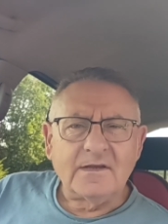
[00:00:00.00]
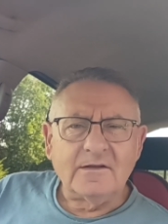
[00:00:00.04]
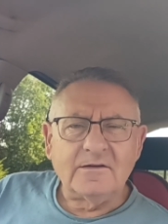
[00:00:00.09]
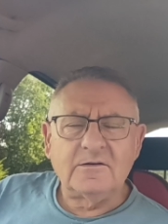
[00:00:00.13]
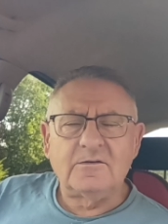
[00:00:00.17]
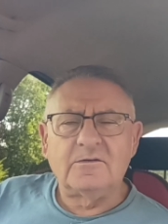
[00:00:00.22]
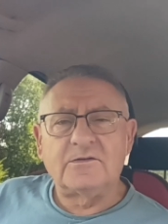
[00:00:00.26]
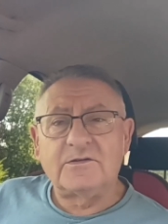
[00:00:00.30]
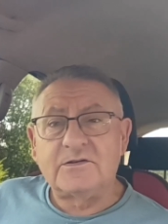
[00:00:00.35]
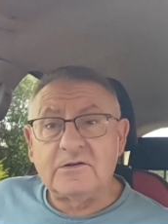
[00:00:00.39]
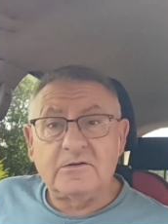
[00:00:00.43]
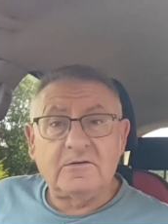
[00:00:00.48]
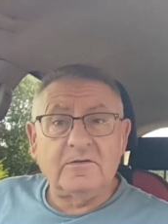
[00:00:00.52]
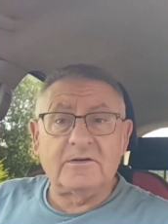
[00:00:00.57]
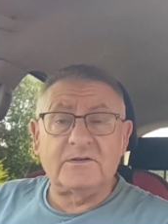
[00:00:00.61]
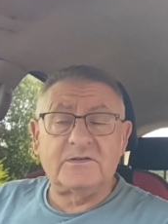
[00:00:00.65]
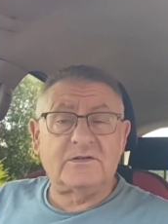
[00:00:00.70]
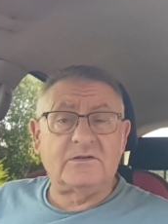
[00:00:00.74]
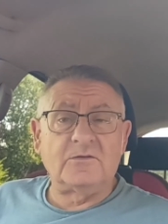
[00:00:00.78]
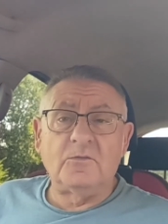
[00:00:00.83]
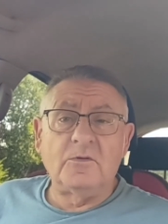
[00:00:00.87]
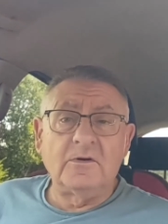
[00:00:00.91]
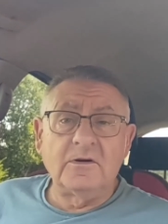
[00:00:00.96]
And of course,
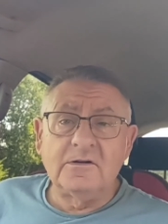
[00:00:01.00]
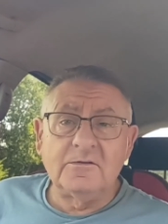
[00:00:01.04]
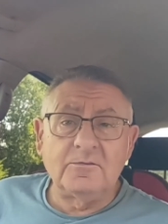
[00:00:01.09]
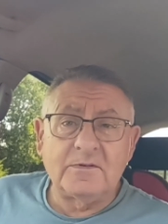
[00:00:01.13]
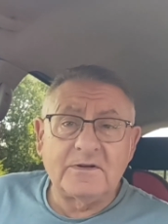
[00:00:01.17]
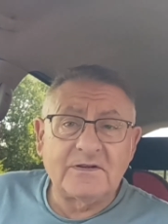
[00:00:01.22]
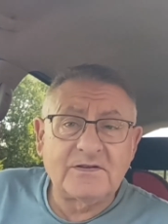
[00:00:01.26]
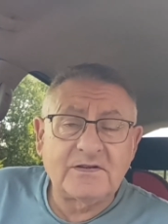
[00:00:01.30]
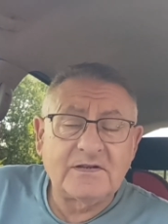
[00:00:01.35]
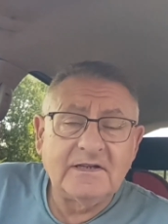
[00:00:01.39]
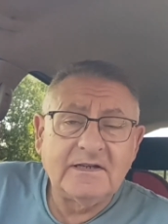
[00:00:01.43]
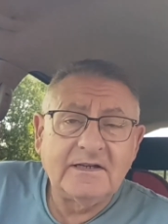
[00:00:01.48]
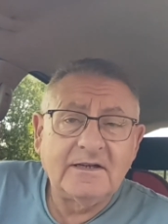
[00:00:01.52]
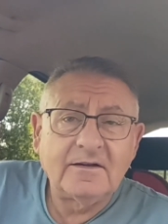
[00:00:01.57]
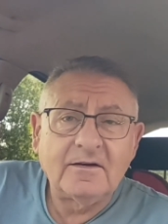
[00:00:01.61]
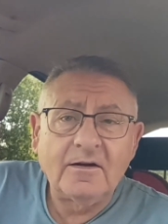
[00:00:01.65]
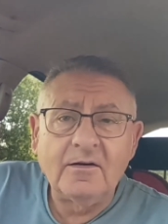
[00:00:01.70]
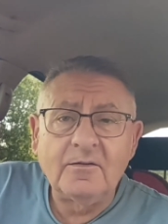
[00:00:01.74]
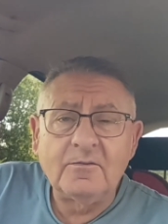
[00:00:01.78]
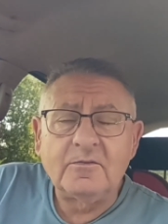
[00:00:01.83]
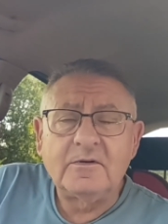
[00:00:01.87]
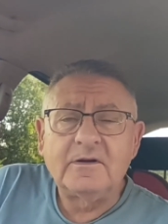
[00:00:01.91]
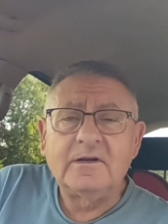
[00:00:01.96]
across the world, we're seeing
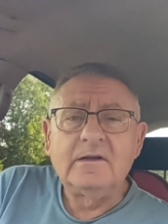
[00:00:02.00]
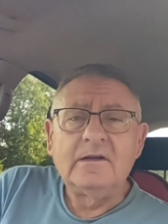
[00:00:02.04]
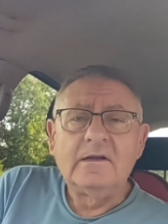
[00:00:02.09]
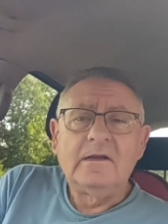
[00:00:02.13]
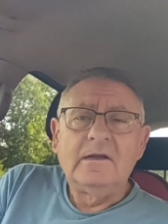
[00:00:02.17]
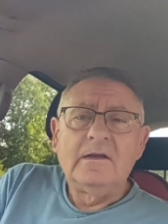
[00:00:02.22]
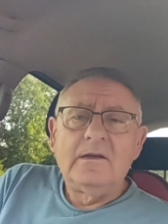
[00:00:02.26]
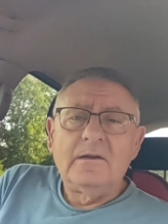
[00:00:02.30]
it, aren't we?